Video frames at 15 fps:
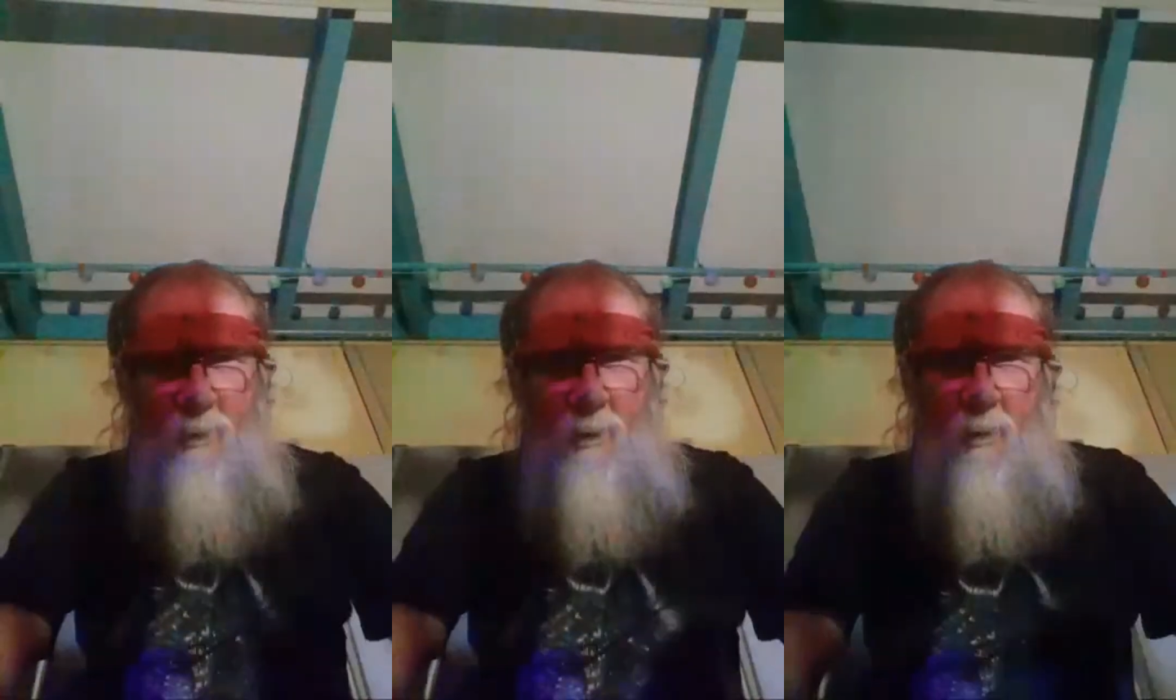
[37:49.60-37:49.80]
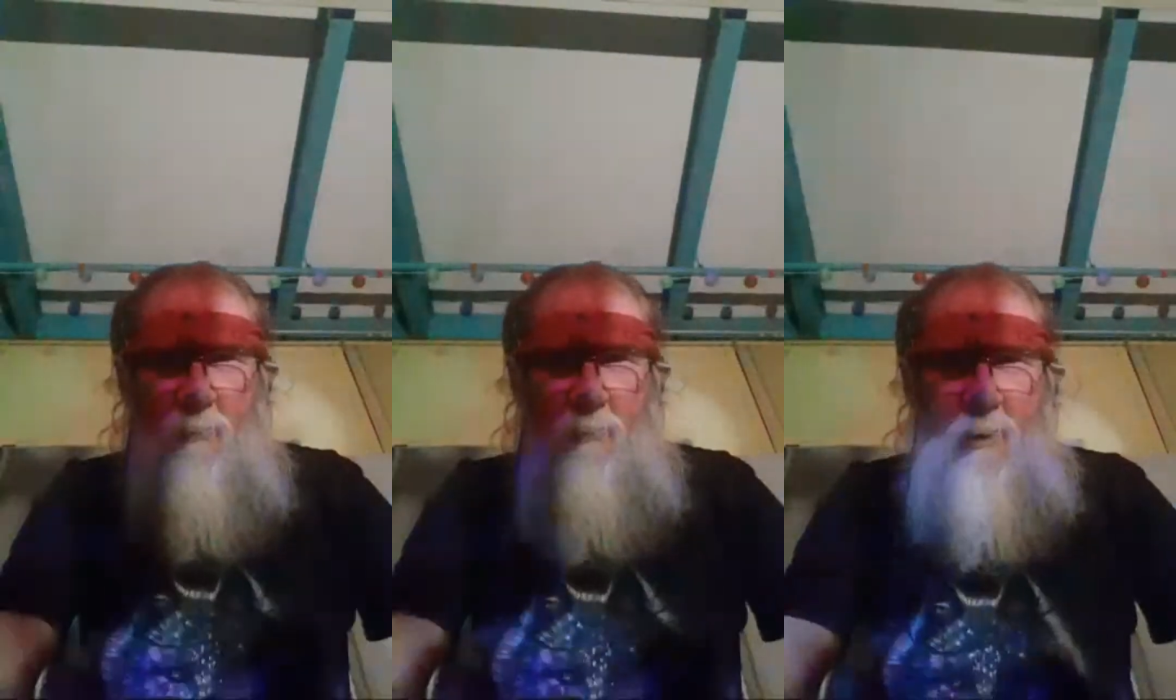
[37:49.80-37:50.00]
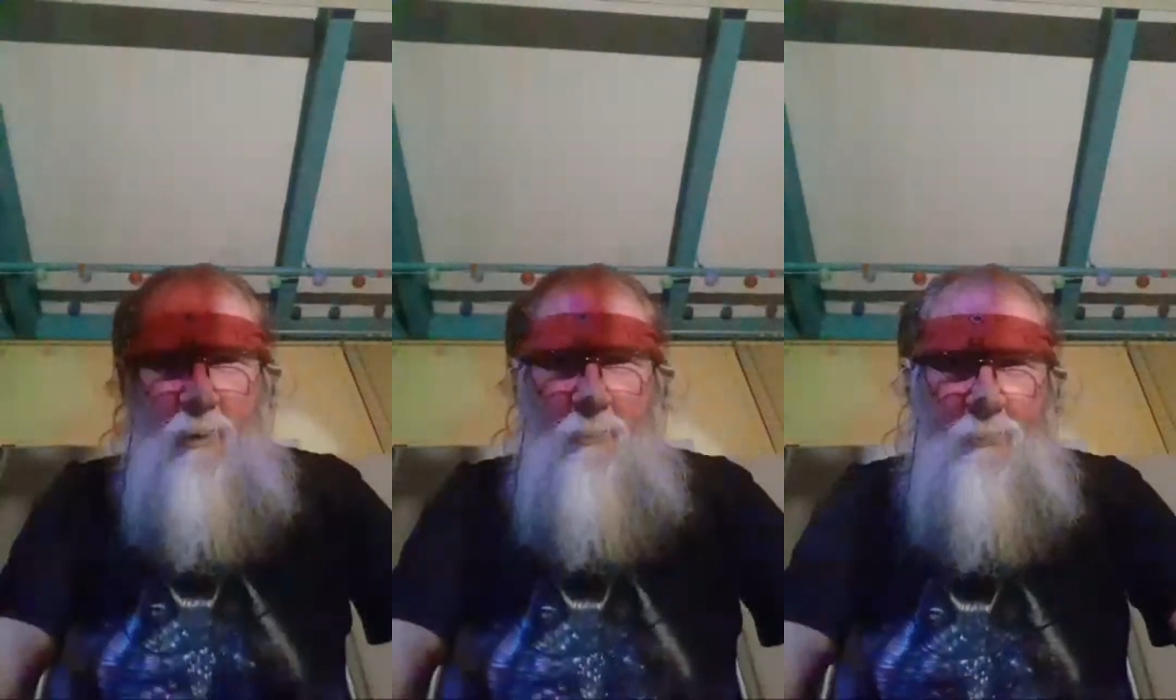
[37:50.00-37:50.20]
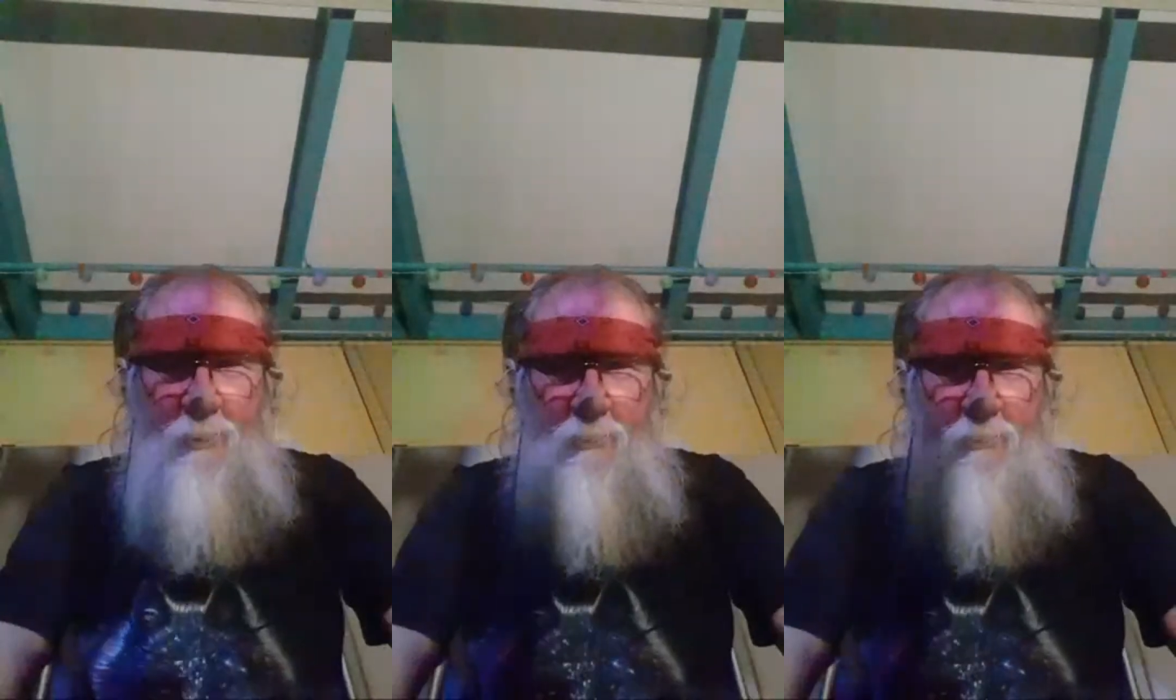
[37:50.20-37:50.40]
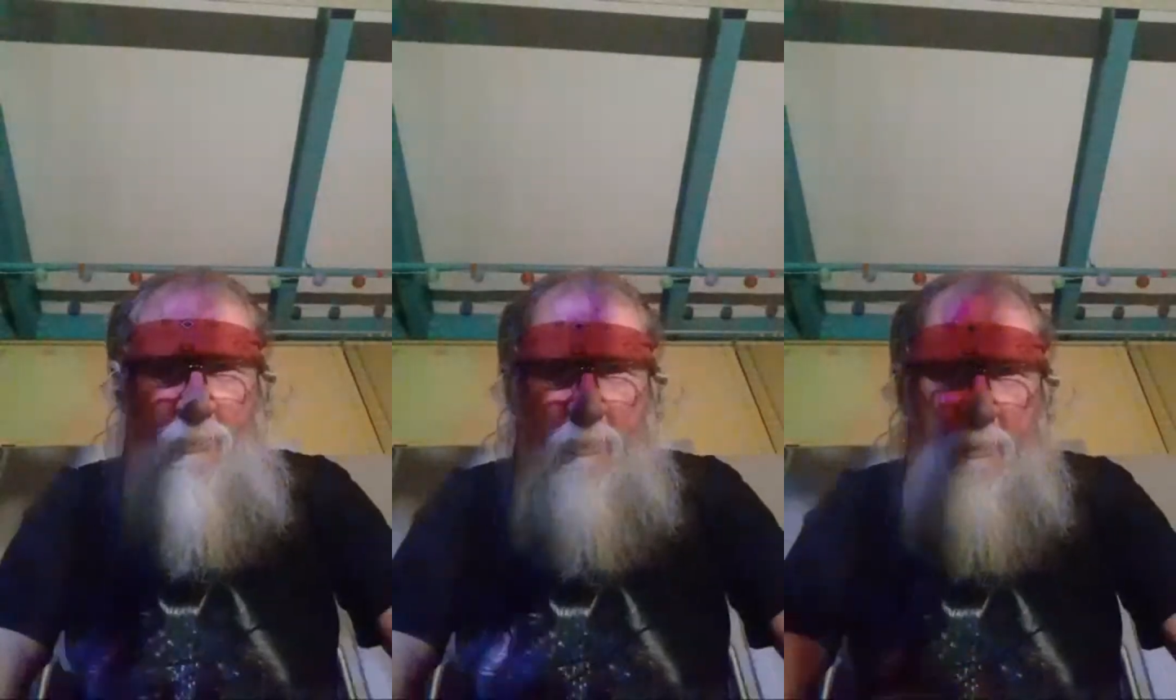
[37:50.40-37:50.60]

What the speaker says: Well, I will.